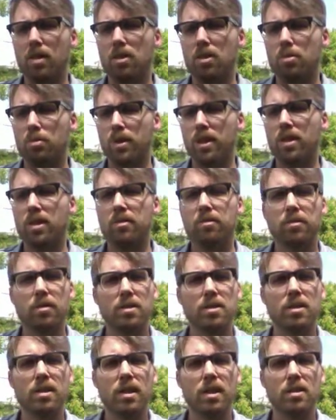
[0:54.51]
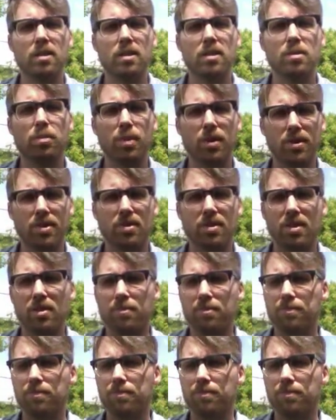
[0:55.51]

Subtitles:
to being a First Nations person.